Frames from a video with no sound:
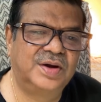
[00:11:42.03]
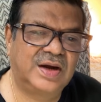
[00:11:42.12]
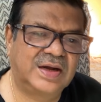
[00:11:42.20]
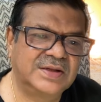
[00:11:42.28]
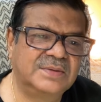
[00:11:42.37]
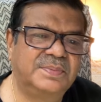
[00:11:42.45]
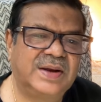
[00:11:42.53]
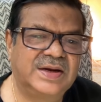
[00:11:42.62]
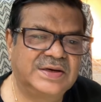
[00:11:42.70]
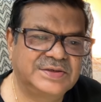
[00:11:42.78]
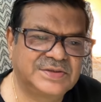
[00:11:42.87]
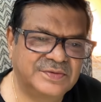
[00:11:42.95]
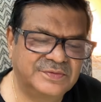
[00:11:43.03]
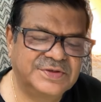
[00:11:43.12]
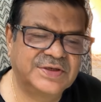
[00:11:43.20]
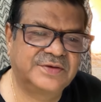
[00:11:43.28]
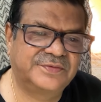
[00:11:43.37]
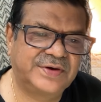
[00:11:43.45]
other planets which
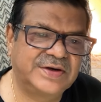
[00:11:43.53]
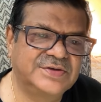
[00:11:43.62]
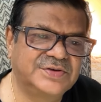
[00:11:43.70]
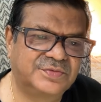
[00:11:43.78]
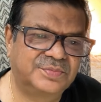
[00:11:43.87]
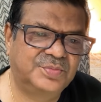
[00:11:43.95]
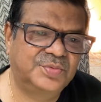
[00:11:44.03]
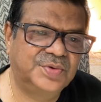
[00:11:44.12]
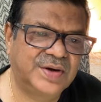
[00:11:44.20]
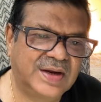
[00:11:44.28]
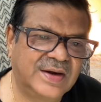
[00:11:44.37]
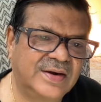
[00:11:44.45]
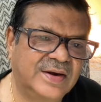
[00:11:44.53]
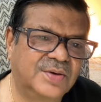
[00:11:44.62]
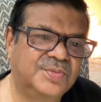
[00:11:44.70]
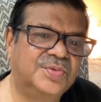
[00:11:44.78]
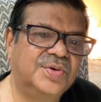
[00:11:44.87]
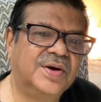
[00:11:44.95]
are the friends of Moon and
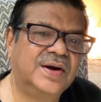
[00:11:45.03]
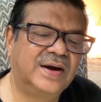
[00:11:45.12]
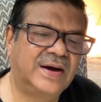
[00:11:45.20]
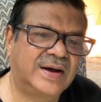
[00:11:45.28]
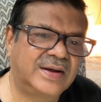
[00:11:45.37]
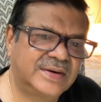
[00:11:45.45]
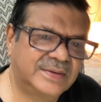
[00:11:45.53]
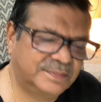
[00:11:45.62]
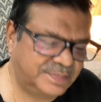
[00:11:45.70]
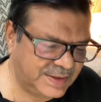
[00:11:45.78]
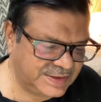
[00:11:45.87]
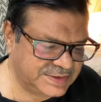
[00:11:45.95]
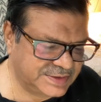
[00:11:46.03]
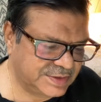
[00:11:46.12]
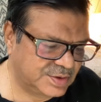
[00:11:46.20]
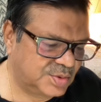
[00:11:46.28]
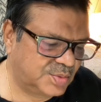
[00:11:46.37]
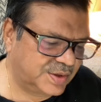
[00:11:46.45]
Rahu are placed
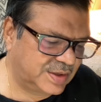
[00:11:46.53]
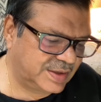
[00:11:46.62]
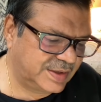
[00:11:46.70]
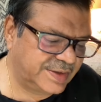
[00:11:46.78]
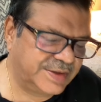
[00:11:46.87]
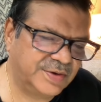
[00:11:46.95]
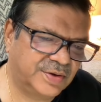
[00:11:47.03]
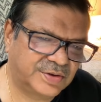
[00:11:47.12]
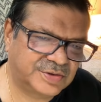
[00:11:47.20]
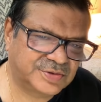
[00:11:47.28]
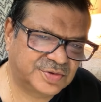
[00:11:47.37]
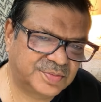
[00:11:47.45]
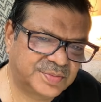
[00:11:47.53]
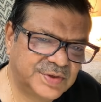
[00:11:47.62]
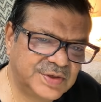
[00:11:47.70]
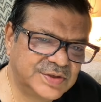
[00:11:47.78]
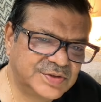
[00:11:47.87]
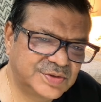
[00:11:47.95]
well in the horoscope.
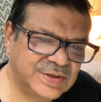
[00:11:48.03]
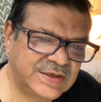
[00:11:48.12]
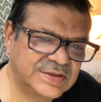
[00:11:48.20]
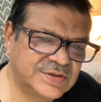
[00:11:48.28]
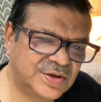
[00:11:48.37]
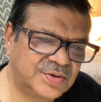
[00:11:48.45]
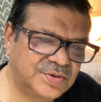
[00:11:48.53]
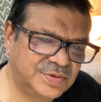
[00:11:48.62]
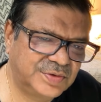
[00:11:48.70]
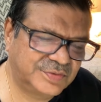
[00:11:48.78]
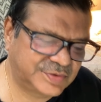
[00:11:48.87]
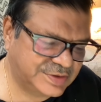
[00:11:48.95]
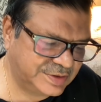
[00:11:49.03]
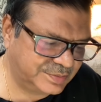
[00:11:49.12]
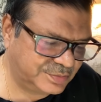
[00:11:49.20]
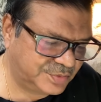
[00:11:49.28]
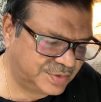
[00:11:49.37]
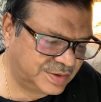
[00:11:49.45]
So that is how you have to see
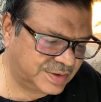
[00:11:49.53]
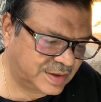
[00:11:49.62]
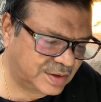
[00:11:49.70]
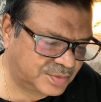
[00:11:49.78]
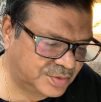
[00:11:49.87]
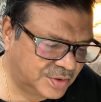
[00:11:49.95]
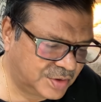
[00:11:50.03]
Moon and Rahu.